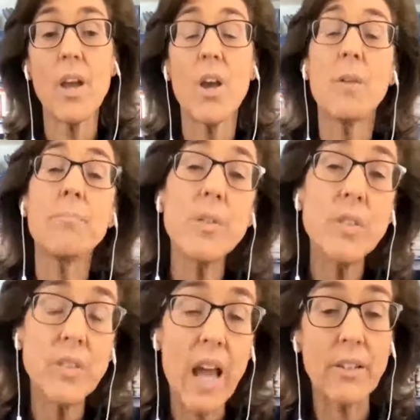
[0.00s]
Most
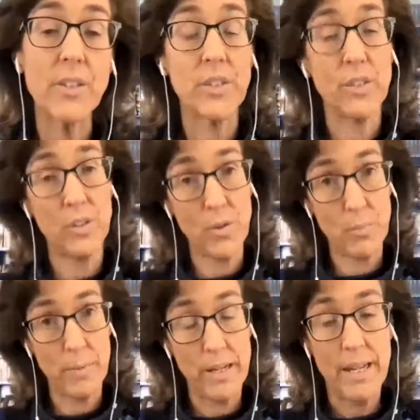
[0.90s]
scholars
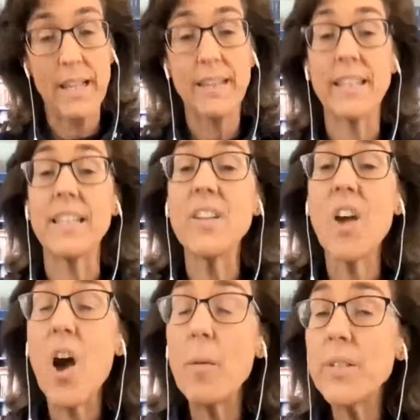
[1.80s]
assume that the
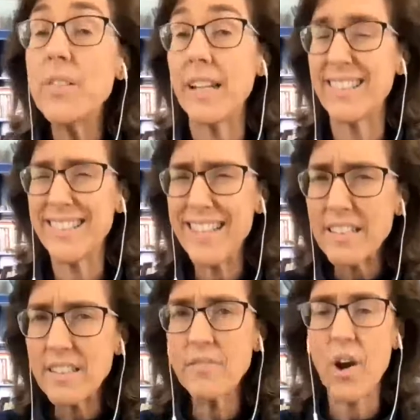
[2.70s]
Talmud's
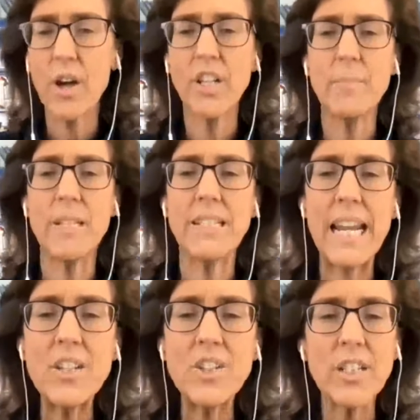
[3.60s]
excessive
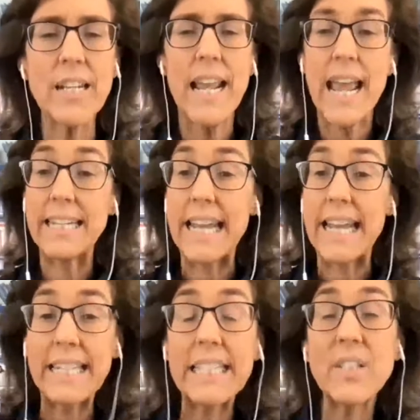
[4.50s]
argumentation and
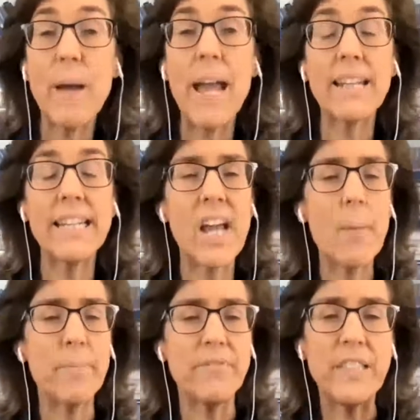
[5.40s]
endless piling
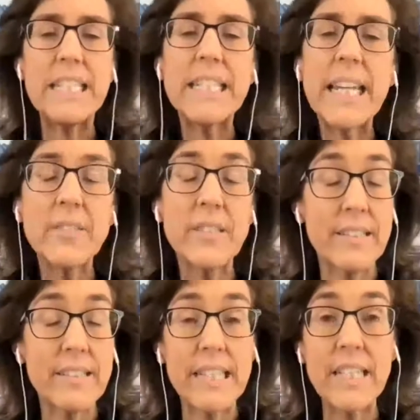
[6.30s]
up of detailed
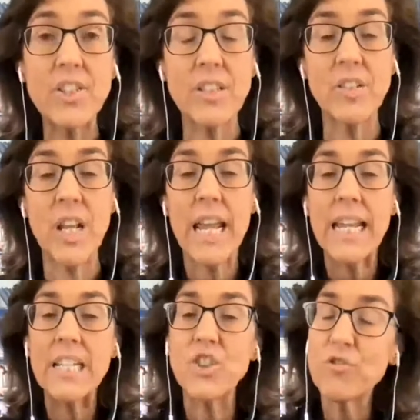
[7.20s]
distinctions
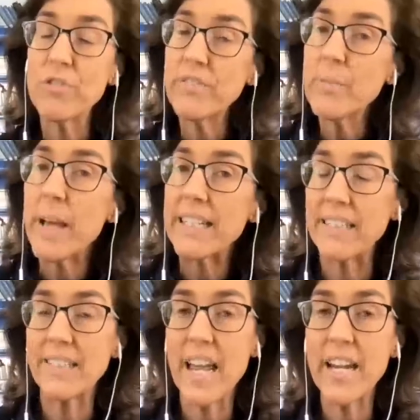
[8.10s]
is driven by a
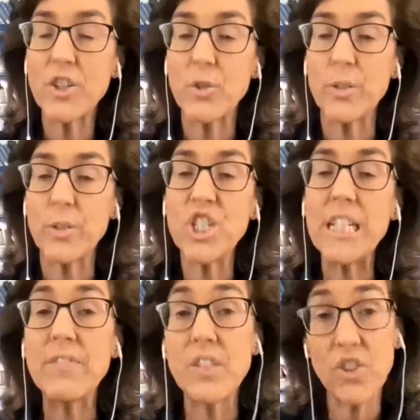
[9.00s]
desire to
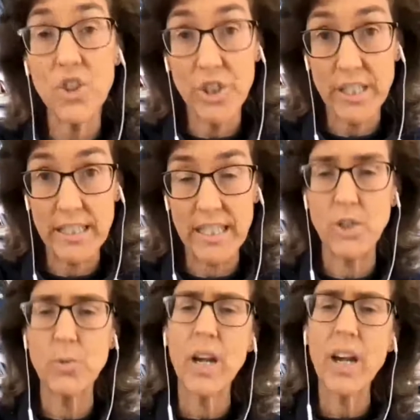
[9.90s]
achieve certainty,
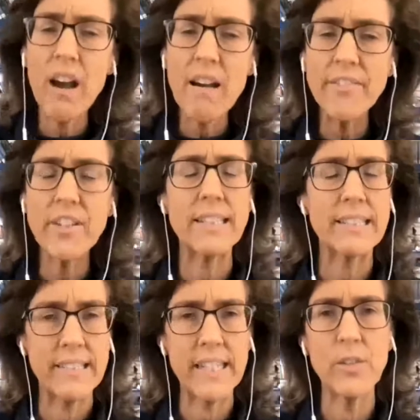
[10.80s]
to uncover a
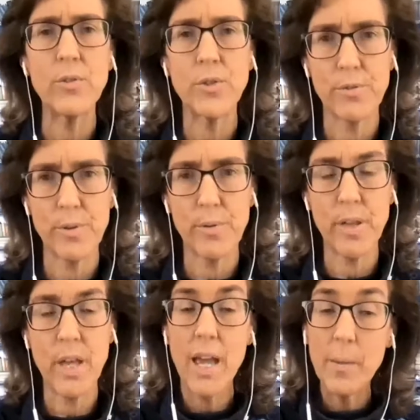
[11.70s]
single truth.
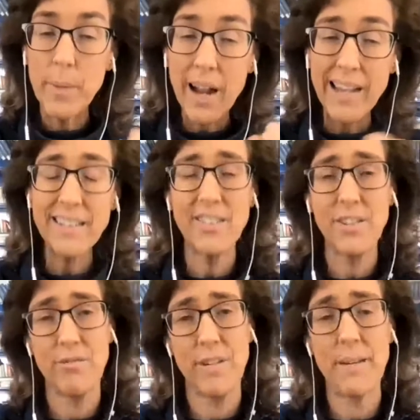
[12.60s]
But I
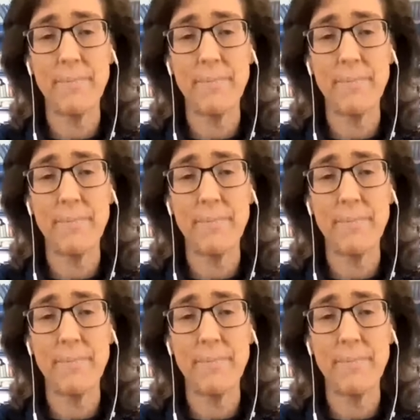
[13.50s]
disagree.